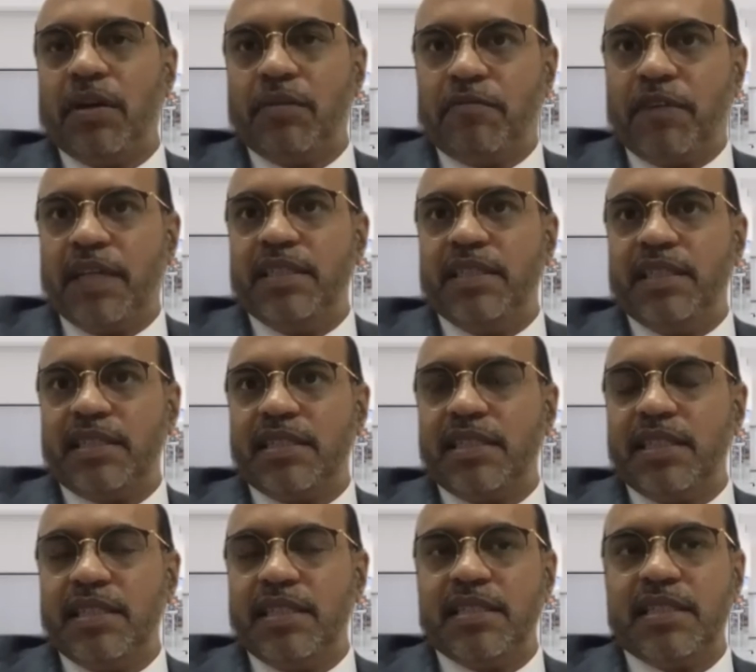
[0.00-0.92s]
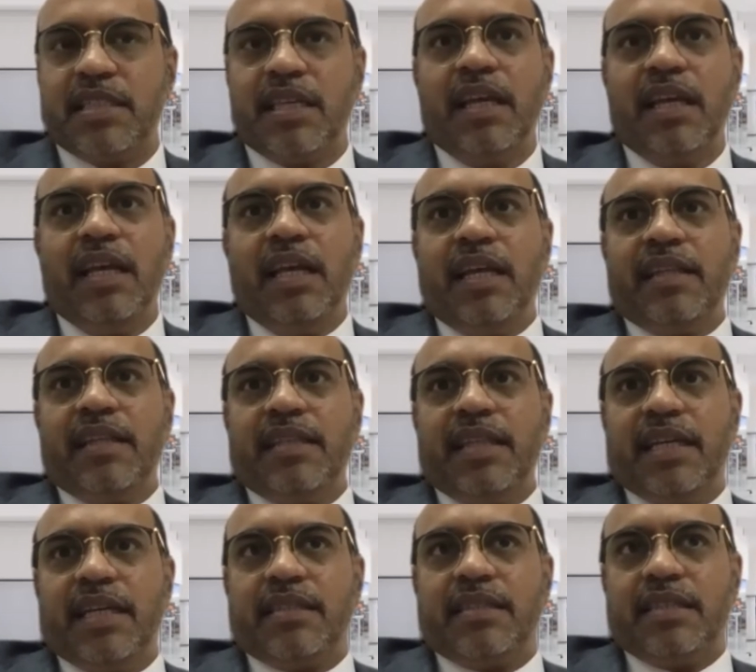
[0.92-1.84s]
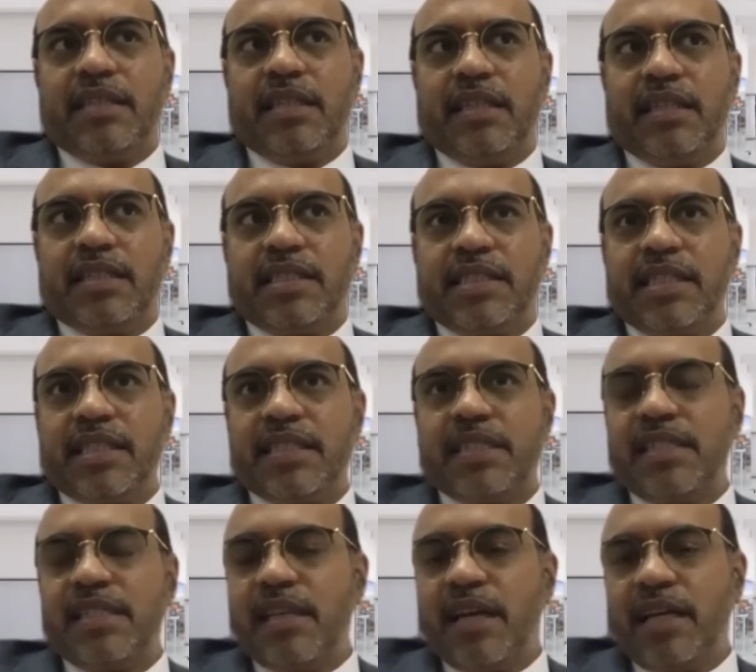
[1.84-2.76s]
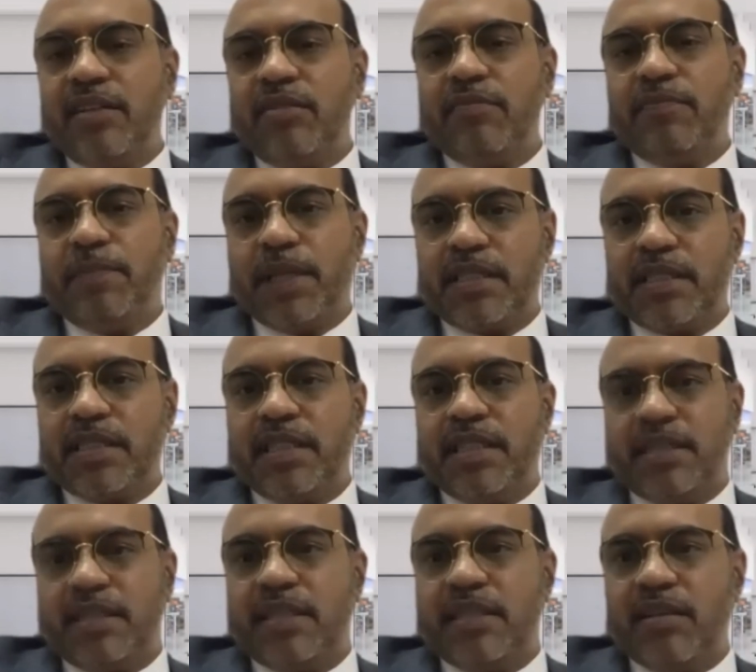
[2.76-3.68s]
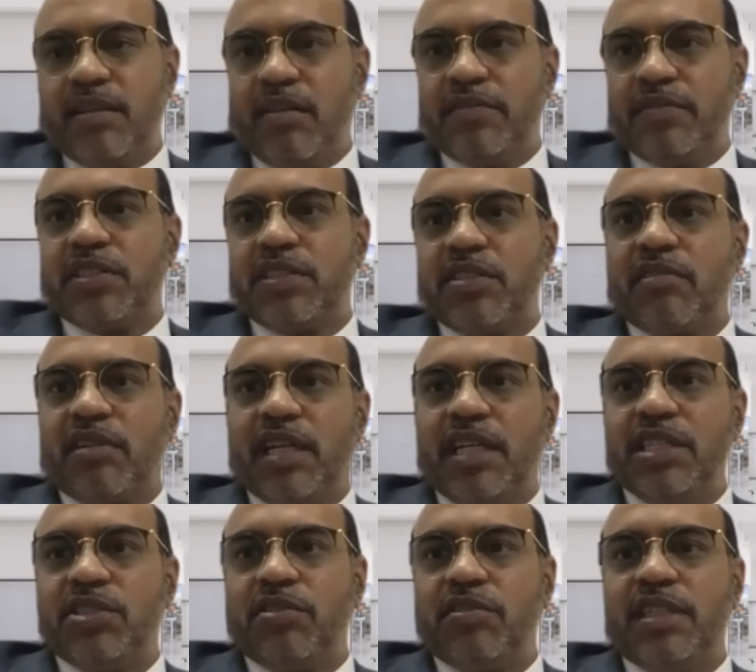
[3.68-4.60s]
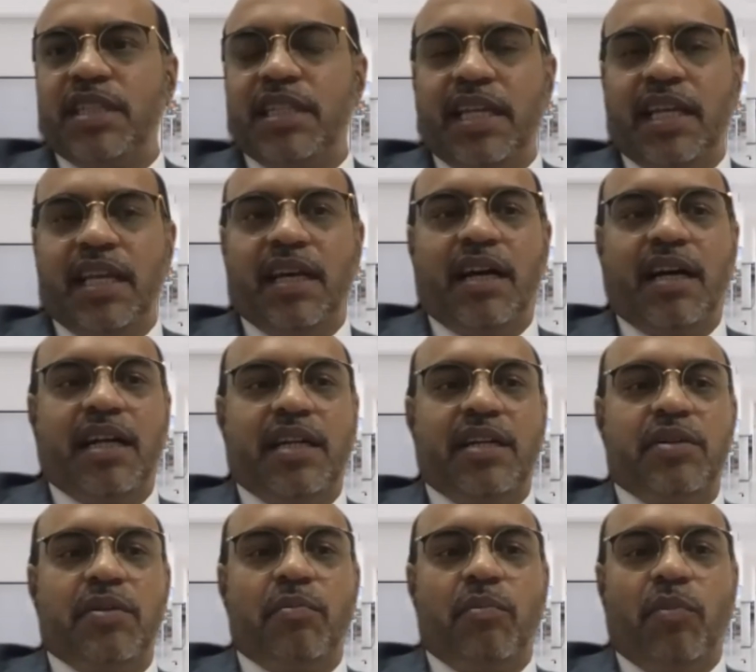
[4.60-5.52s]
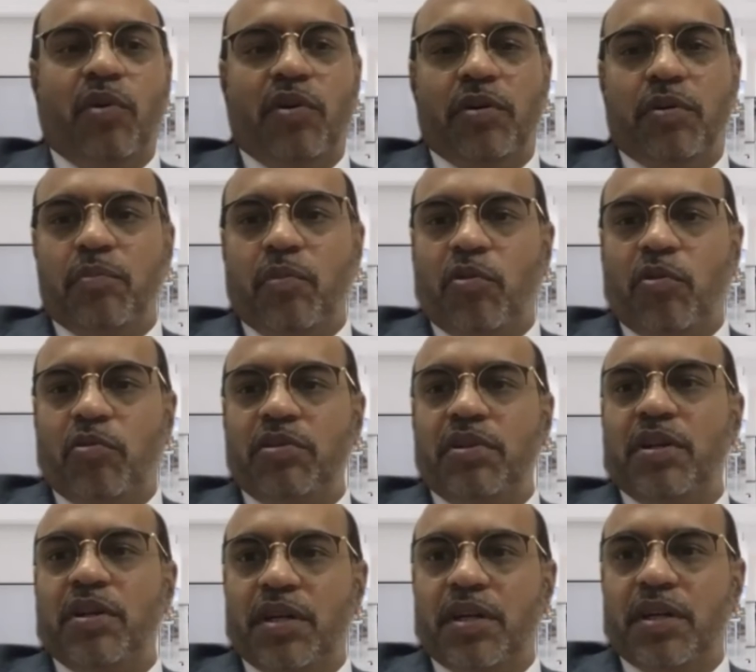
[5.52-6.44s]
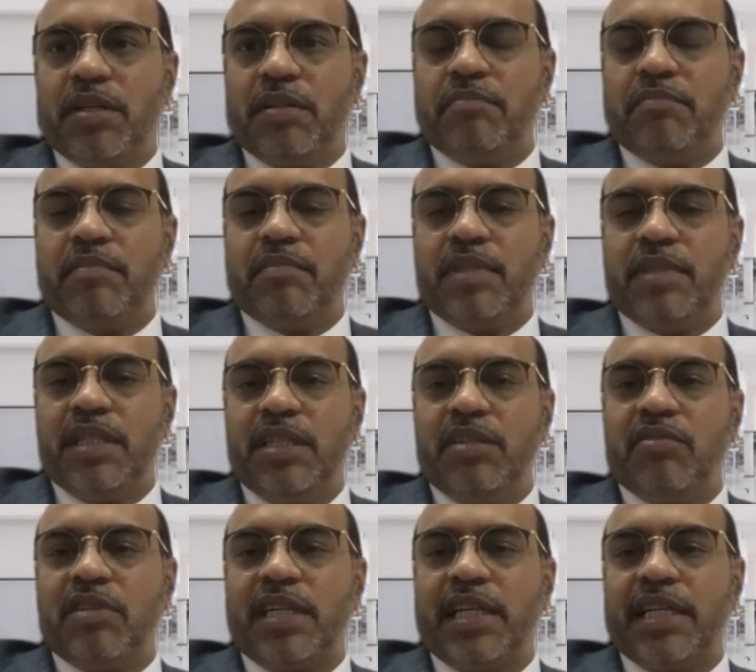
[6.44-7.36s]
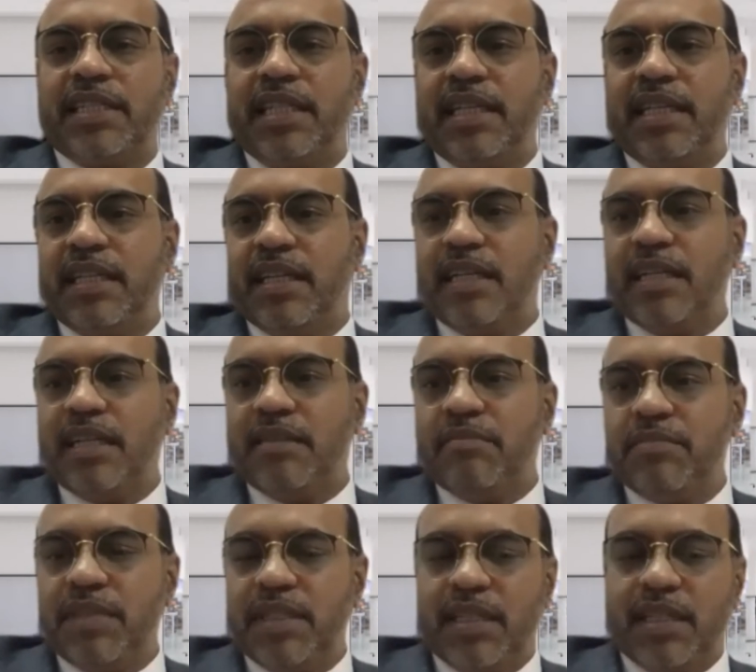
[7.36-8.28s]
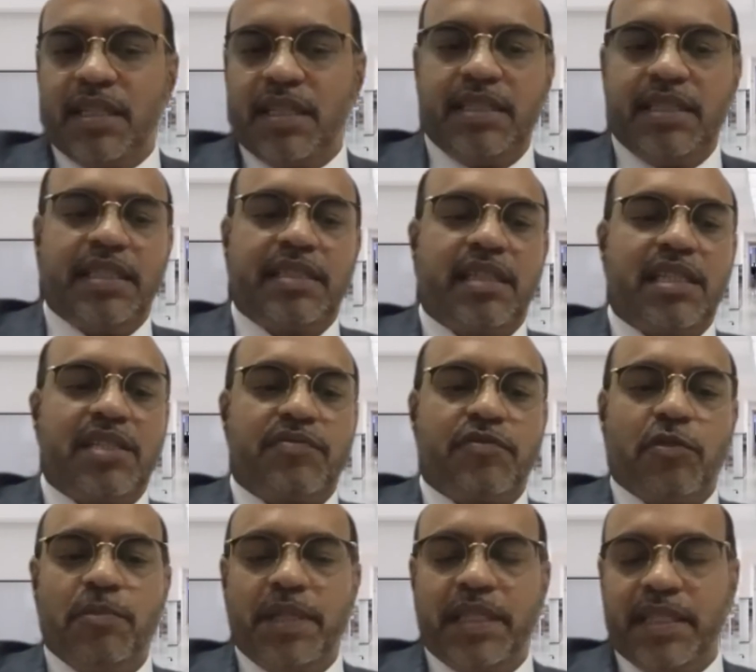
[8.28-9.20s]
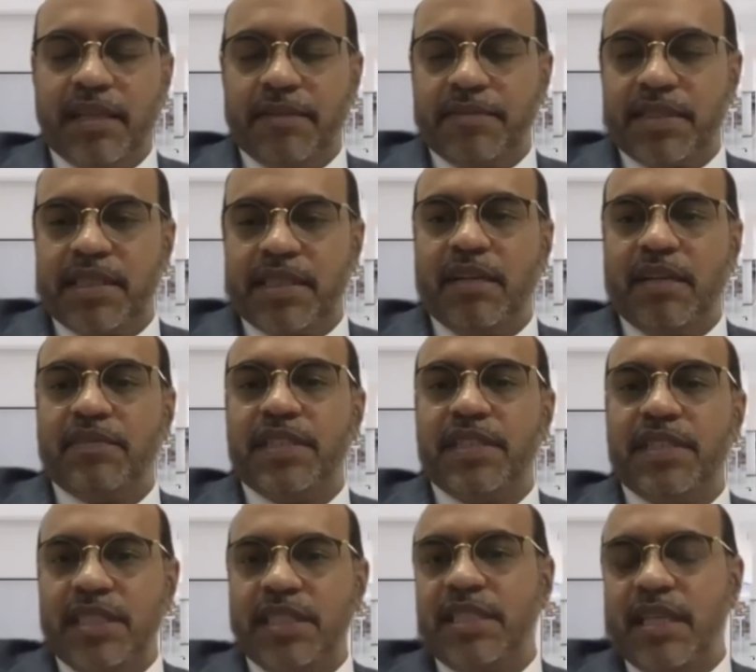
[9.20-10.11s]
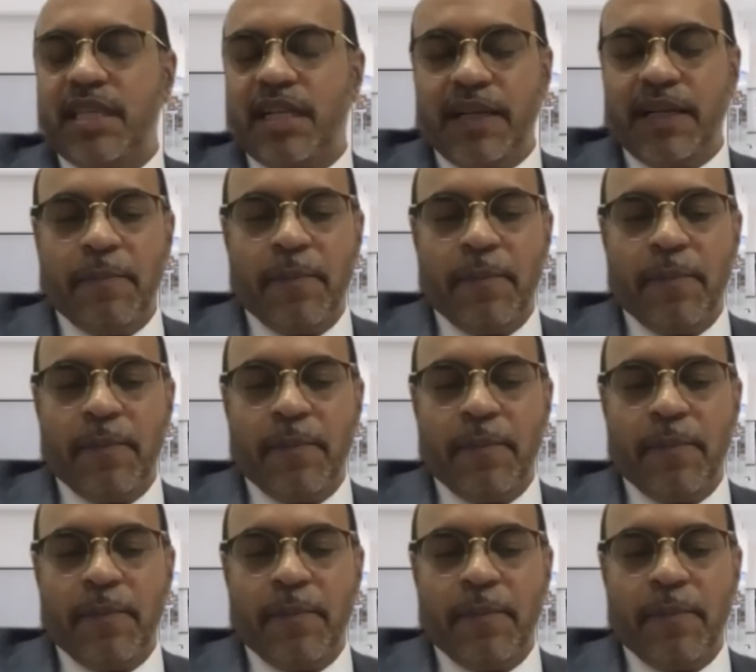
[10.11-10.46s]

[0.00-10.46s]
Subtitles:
findings is that 69% of this organization, they are more getting they're transforming themselves digitally.